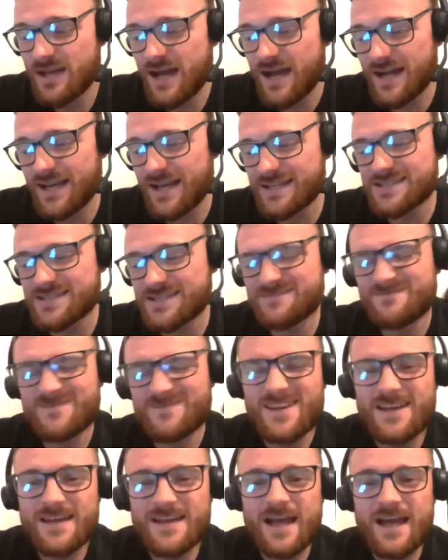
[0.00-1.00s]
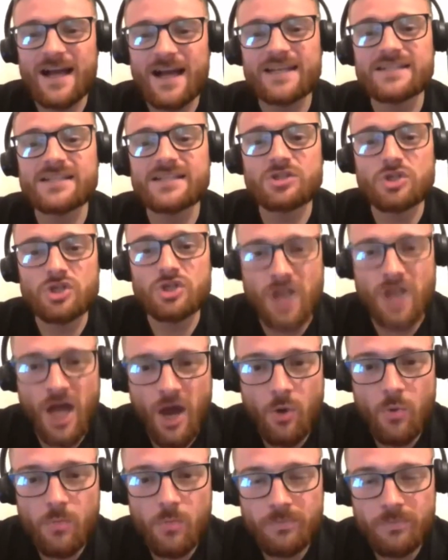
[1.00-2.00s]
I guess I just
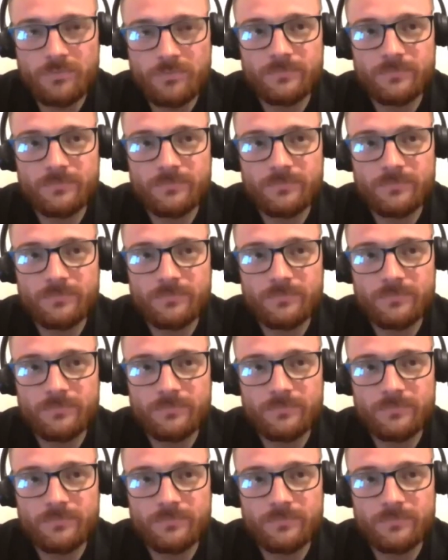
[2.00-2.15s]
hope